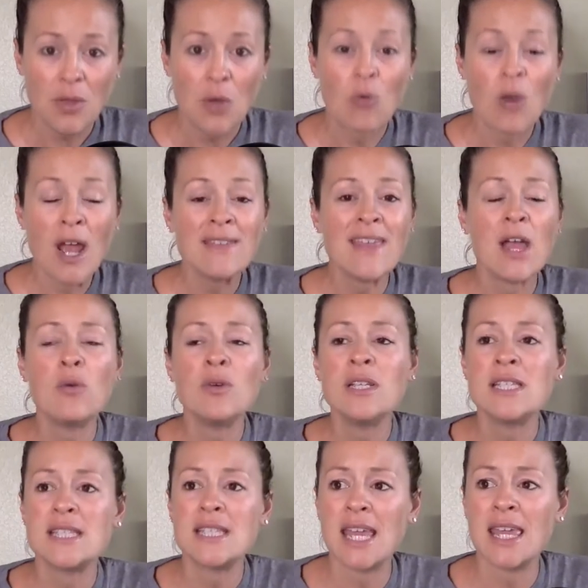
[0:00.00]
right? They
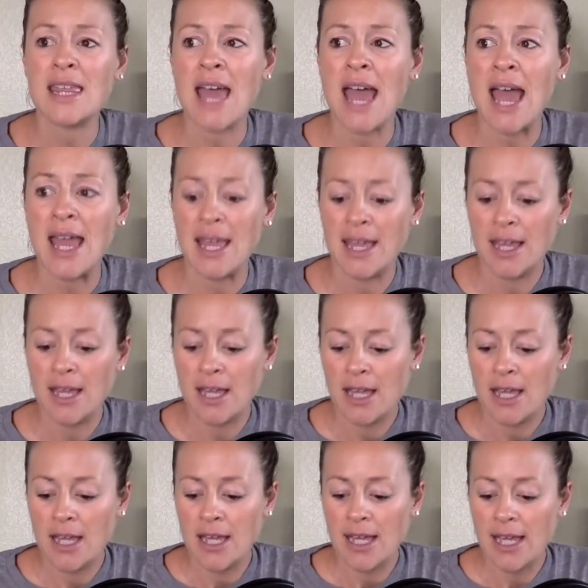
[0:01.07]
always say that
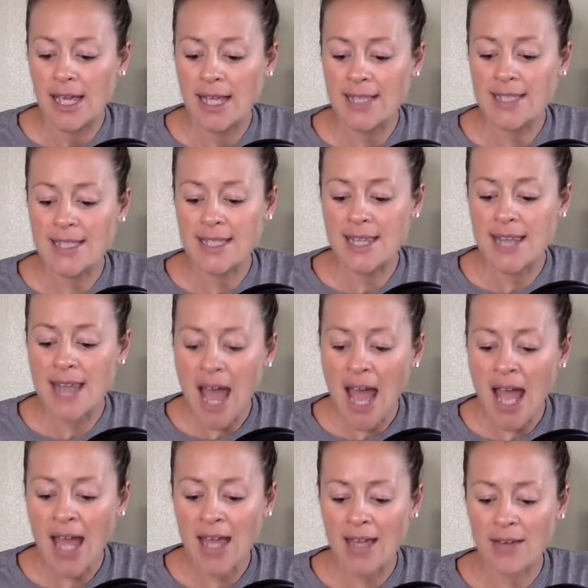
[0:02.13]
it's
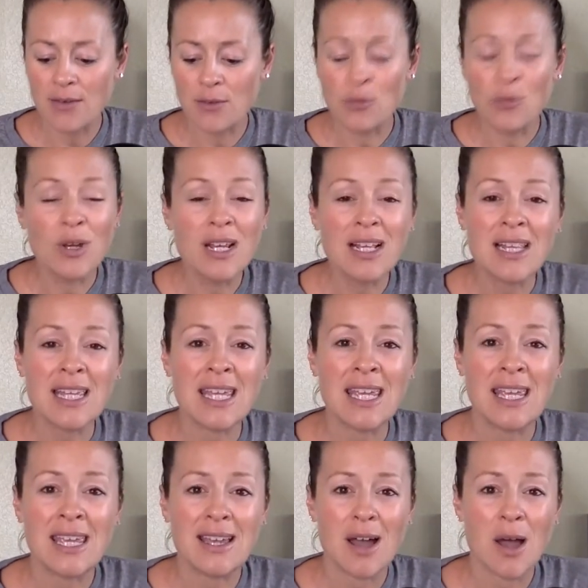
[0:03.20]
not
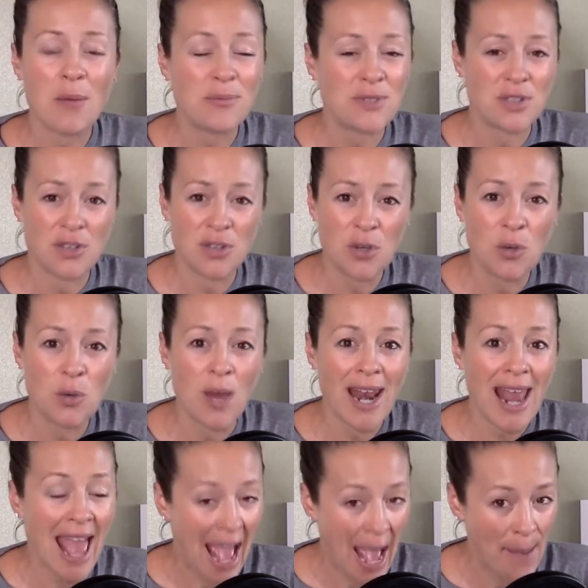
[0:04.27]
really up to you what
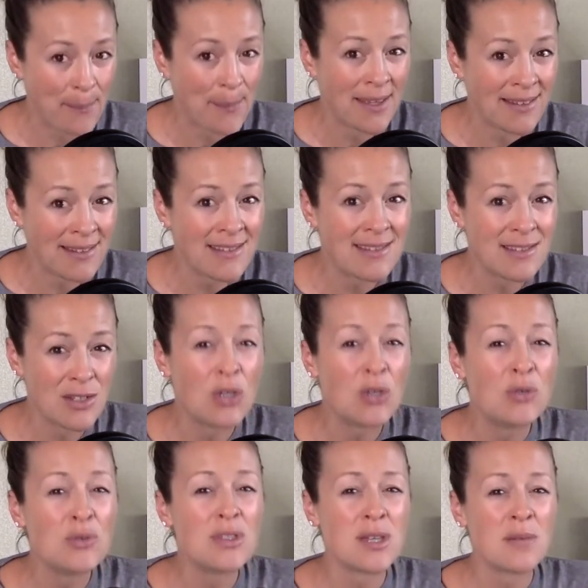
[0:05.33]
happens to
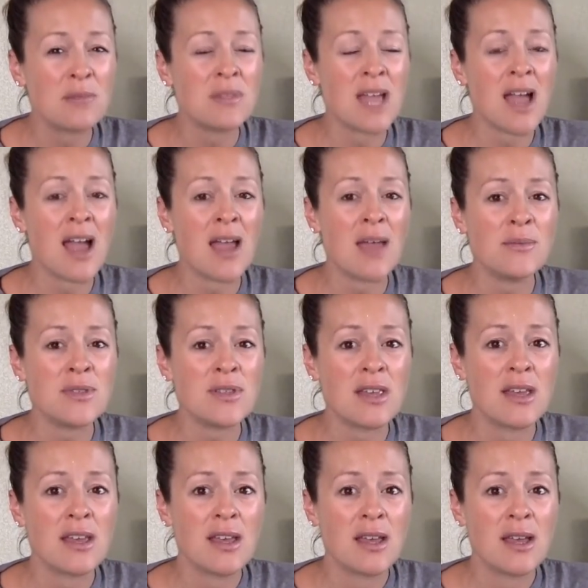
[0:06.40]
you
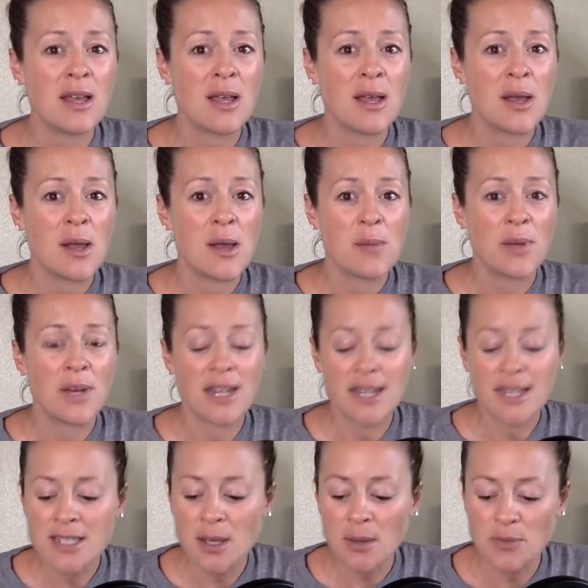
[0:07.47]
sometimes, but it
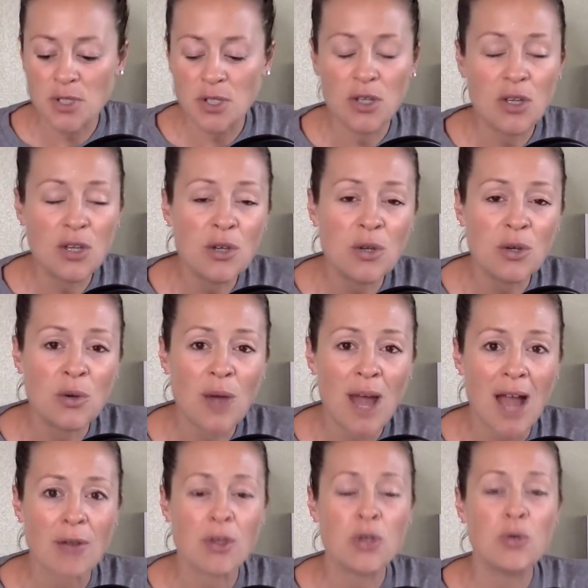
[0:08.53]
is up to you
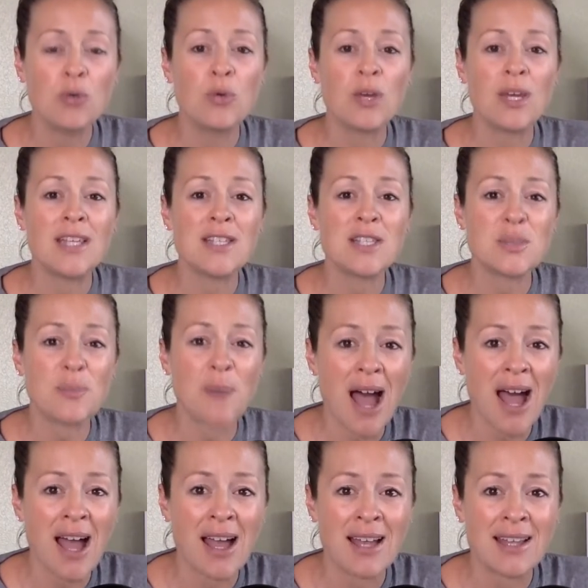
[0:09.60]
how you
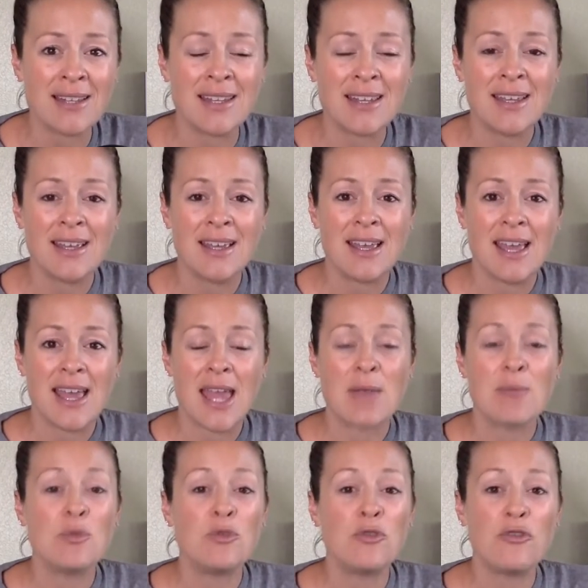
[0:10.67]
respond
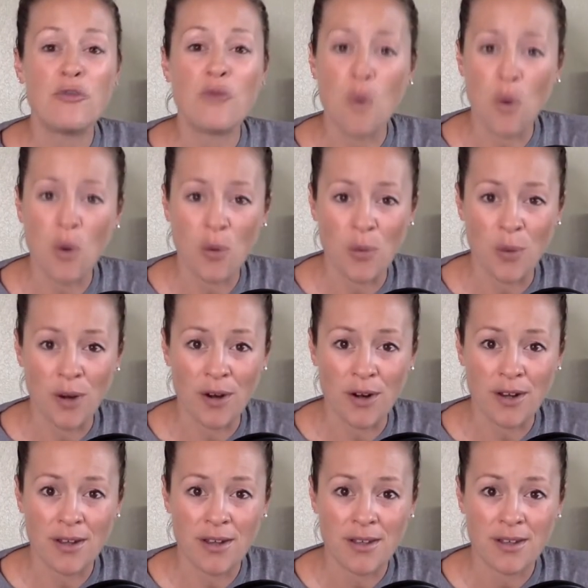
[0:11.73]
and move forward.